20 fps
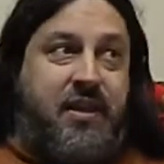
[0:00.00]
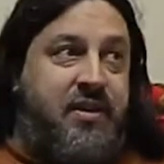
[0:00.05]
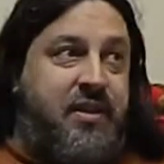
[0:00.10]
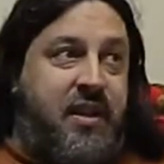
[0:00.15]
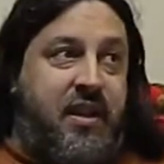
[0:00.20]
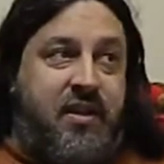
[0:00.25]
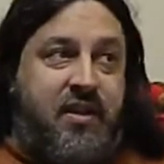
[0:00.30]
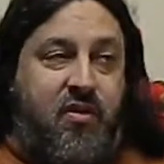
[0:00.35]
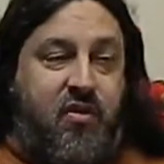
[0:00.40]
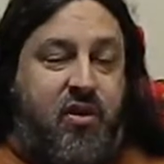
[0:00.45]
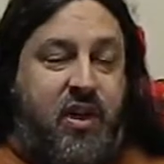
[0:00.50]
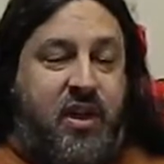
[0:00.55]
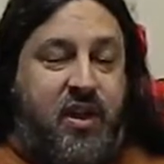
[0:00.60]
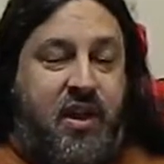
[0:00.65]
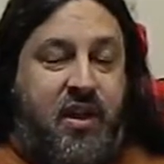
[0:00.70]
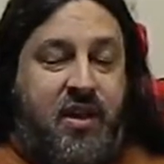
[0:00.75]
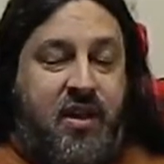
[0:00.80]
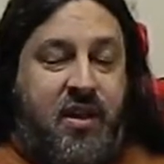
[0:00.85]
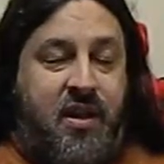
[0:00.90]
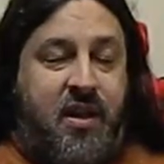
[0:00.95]
It's, it's sort of like
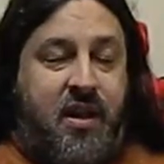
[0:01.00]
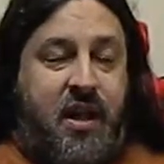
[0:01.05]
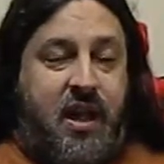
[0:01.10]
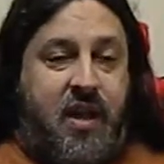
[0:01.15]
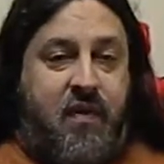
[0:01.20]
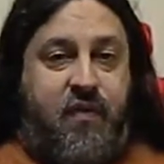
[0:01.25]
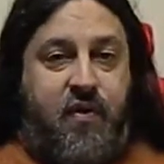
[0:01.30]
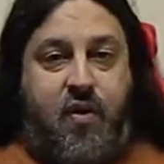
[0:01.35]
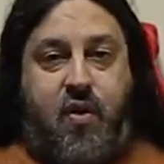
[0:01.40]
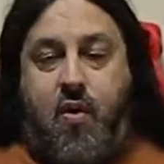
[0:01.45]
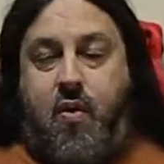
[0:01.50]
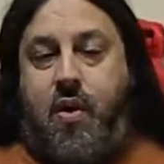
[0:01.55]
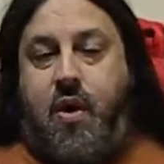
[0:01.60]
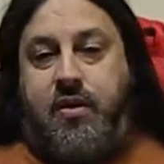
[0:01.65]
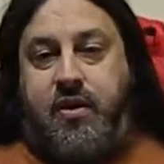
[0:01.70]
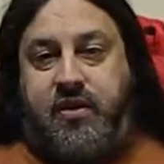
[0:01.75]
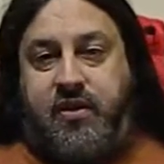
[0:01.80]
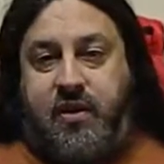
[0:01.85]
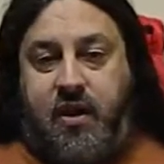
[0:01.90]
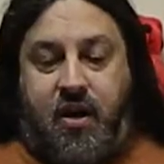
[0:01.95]
a, if you go
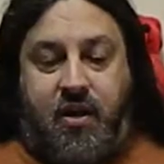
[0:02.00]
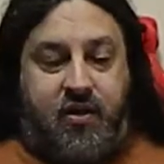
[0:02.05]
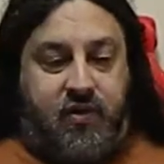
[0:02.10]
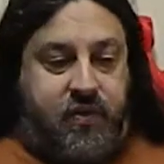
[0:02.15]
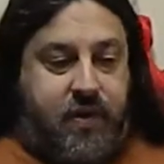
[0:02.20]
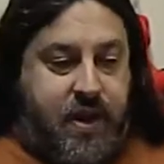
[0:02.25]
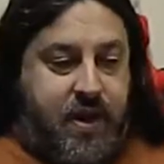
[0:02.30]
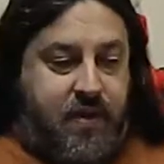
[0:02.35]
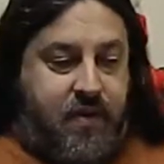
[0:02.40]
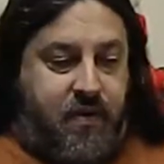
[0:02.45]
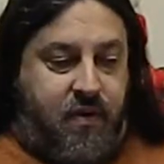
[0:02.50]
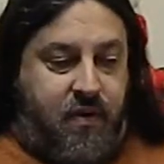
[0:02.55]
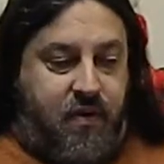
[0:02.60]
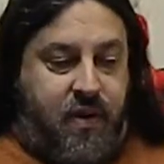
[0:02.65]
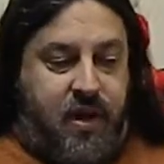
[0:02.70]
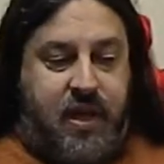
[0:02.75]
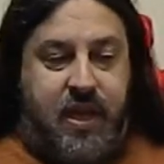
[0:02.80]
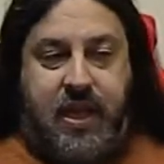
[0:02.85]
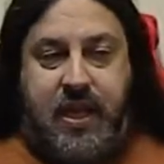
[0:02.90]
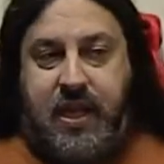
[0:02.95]
on to Star Trek
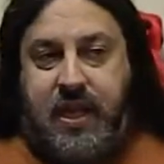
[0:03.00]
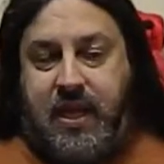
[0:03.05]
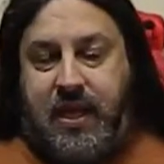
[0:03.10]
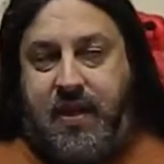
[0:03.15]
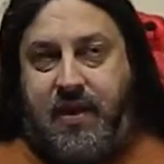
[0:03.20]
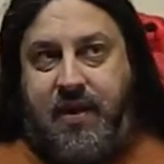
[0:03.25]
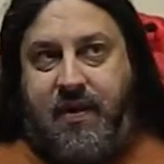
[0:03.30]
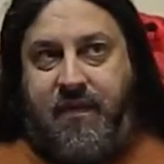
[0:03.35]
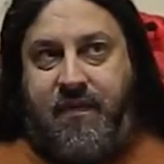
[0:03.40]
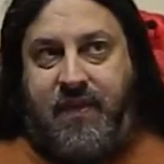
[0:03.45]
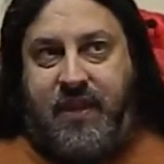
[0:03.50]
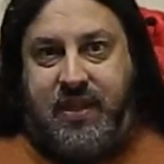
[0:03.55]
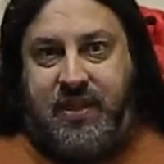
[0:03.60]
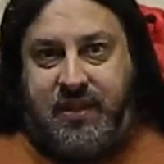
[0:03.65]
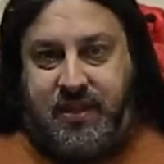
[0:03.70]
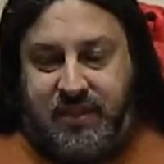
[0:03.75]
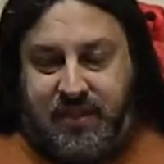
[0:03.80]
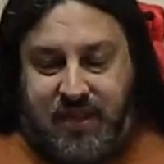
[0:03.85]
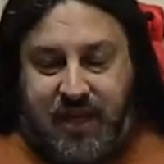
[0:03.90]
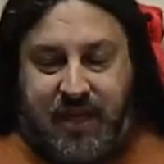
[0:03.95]
or any uh, of
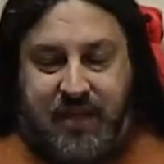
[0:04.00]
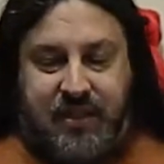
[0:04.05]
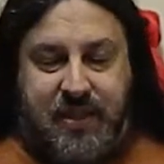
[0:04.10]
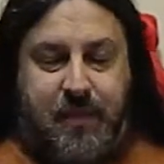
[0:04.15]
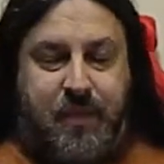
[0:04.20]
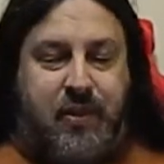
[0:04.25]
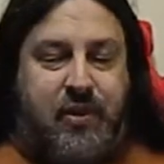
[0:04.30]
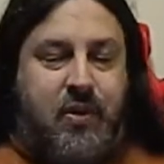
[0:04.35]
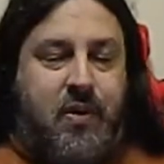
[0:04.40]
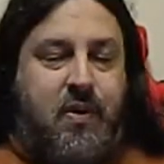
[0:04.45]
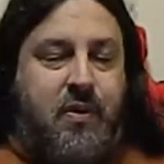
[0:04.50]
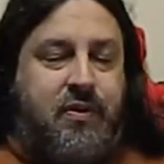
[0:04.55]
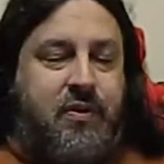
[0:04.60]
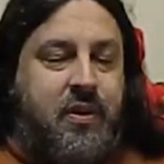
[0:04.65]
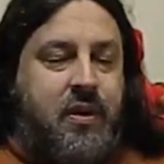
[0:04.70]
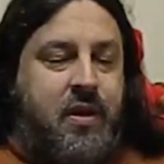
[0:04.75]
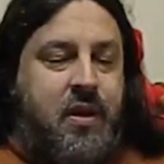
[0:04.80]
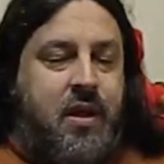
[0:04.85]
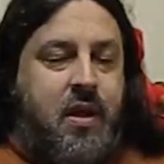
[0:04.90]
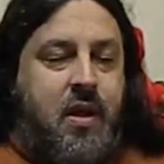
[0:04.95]
these science type of shows
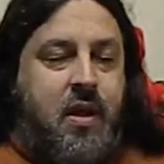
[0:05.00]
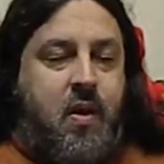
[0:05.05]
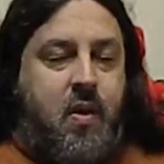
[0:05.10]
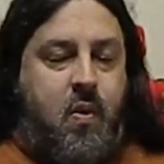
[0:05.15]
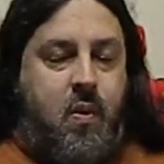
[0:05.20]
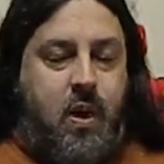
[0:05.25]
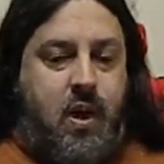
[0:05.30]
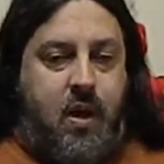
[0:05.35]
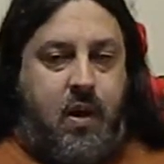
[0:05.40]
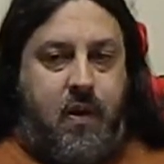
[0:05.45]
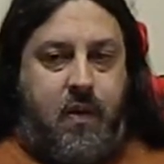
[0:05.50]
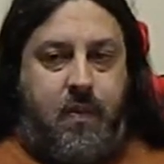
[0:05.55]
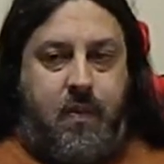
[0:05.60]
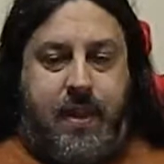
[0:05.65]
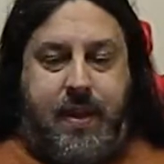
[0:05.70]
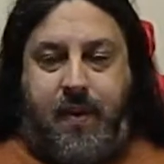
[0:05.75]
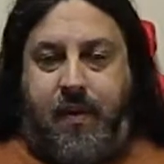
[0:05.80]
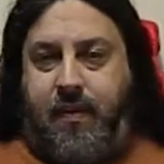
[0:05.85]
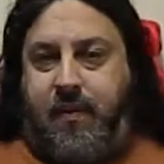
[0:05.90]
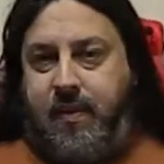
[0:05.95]
where
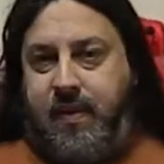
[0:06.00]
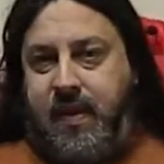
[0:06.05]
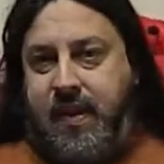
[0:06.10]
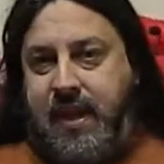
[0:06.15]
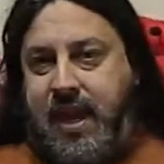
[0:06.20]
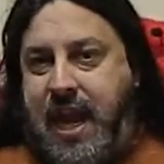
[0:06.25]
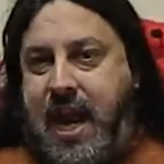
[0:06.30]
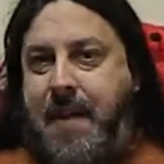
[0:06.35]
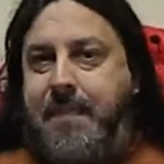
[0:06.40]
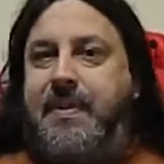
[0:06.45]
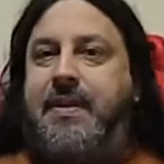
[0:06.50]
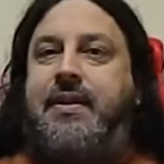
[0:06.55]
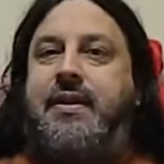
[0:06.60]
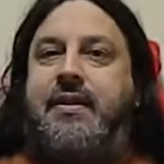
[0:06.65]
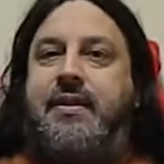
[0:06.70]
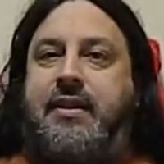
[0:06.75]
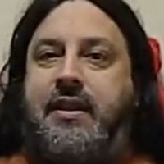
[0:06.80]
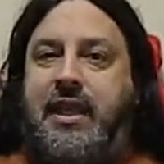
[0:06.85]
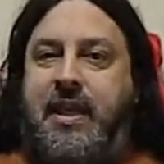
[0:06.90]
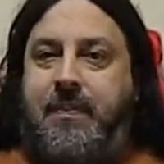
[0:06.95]
the captain
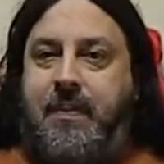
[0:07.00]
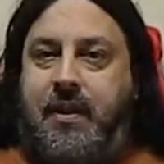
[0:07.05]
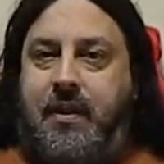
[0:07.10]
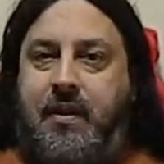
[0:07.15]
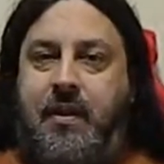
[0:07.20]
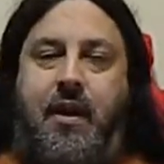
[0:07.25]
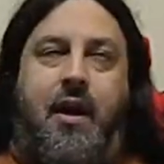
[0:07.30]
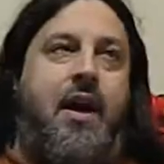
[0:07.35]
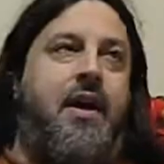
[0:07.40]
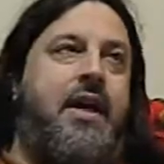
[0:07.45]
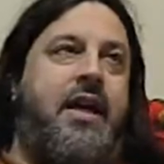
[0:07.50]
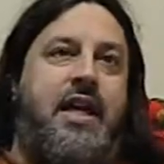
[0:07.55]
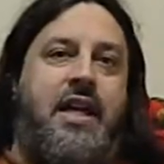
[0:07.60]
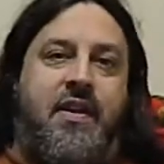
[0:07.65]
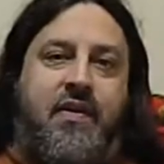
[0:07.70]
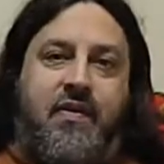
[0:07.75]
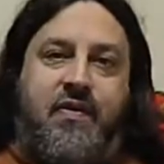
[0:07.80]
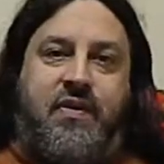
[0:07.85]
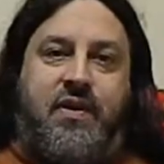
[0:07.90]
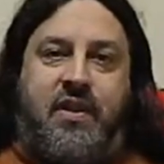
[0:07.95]
is keeping the log, he
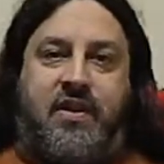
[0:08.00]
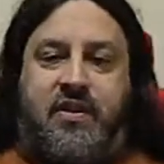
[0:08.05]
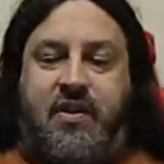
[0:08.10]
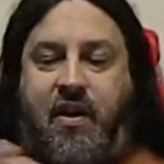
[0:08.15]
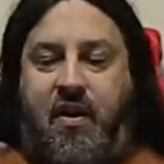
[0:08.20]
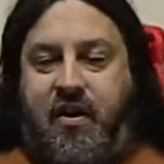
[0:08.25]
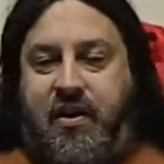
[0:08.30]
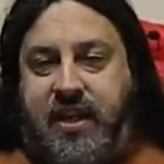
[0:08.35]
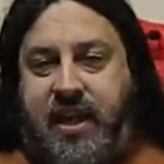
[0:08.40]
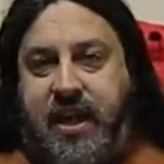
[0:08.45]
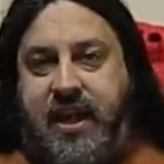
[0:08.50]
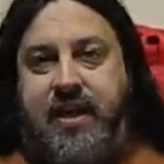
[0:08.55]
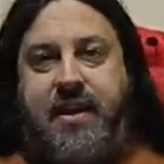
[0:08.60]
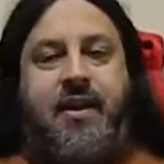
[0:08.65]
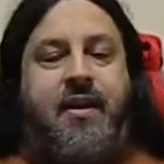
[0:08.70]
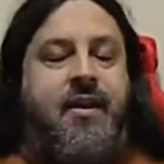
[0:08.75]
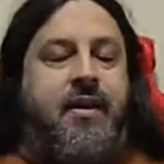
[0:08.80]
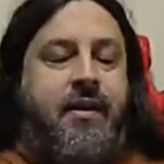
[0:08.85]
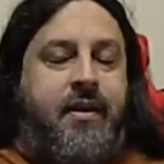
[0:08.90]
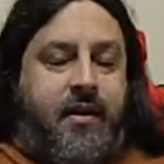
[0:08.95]
gives the star
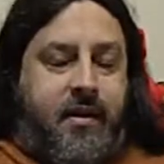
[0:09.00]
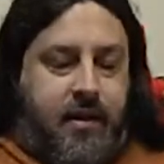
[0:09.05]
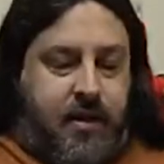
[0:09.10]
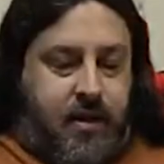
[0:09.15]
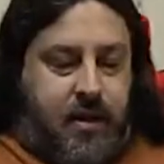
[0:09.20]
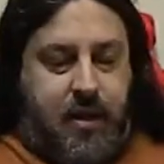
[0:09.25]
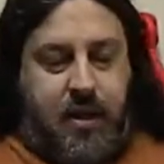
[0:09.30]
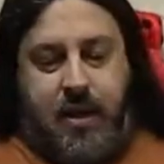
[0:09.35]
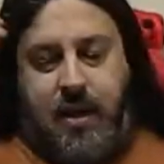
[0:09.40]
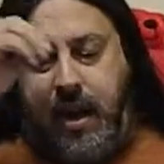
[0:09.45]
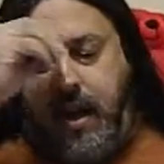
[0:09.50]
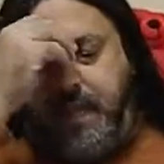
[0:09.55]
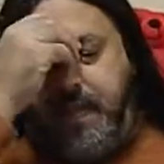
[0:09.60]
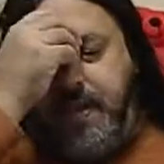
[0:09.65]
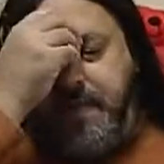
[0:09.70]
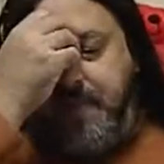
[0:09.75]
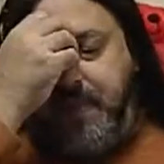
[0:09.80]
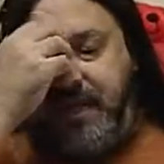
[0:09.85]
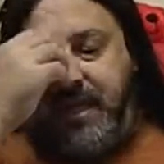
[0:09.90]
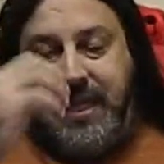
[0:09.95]
date uh, and
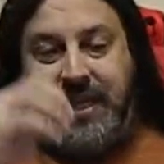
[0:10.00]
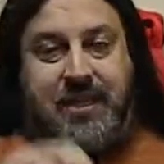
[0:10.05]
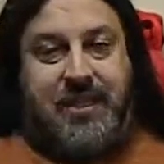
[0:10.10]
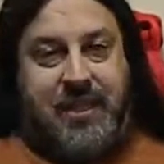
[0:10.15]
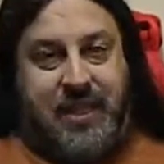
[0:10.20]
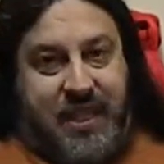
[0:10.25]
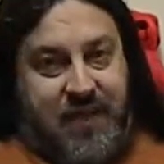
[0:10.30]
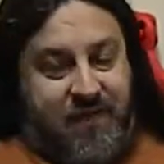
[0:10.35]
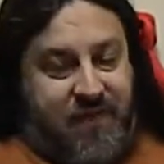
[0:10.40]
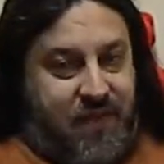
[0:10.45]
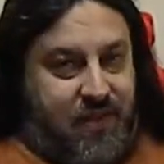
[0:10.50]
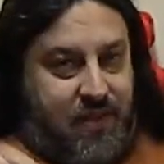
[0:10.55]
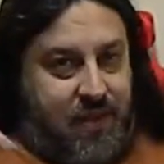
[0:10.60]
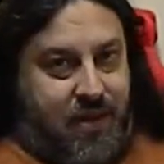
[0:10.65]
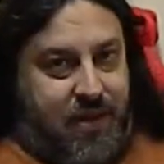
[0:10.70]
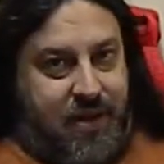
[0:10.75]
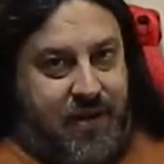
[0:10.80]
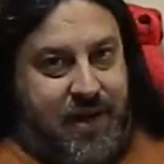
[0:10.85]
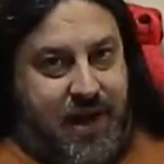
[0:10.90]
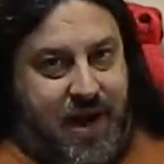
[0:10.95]
then begins to give the
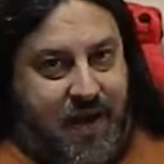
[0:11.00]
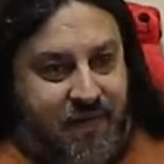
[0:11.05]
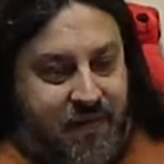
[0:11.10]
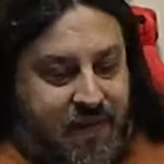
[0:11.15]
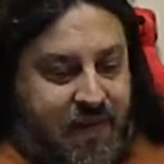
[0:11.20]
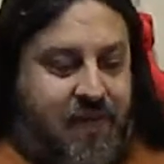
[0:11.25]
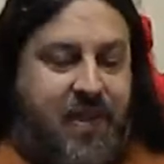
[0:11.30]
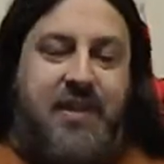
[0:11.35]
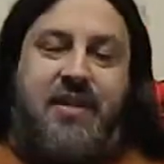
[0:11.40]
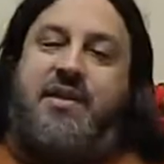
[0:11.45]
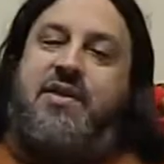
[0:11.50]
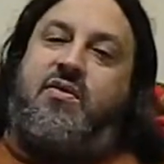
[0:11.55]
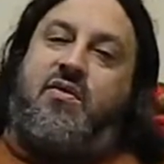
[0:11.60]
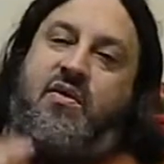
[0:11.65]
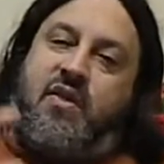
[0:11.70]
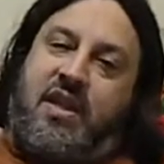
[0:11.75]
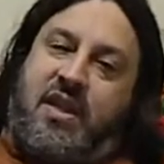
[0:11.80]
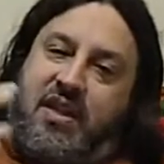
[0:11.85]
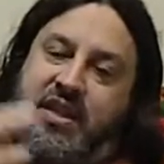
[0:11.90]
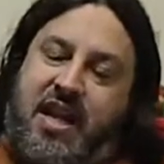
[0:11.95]
log after that. This is
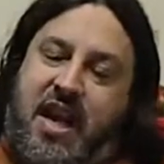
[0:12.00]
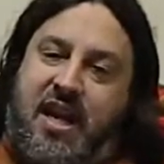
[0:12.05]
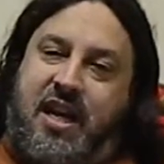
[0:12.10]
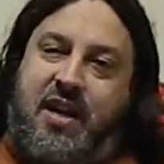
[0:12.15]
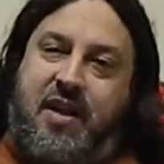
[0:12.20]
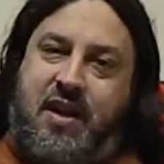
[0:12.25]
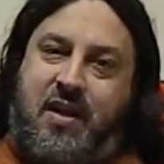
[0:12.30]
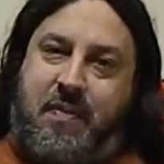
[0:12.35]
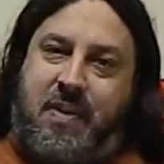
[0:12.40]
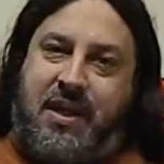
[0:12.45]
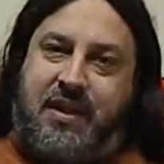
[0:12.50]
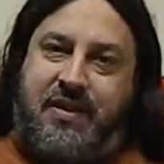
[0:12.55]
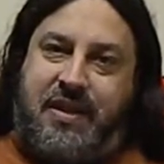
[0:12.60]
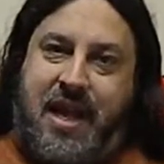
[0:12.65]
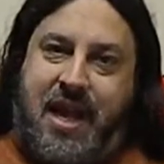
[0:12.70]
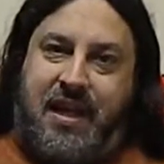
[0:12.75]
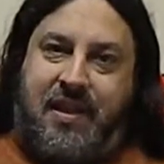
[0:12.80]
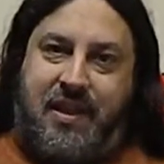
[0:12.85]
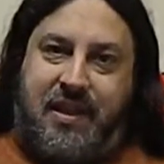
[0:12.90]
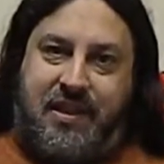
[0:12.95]
sort of exactly going to be
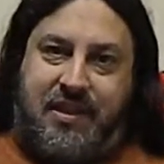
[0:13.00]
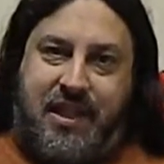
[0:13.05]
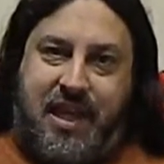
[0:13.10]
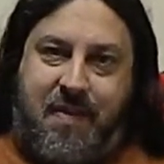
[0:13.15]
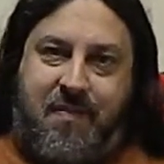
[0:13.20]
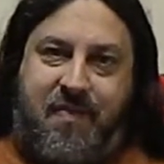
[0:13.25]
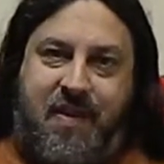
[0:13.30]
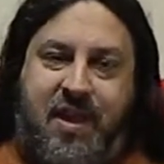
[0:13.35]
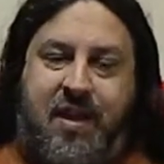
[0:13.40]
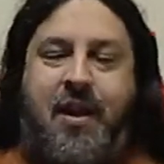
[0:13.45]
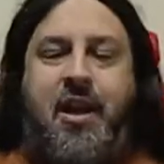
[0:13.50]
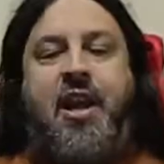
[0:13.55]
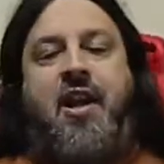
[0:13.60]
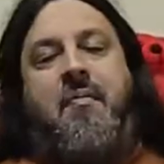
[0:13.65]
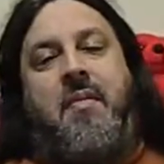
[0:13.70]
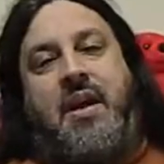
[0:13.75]
exactly the same thing.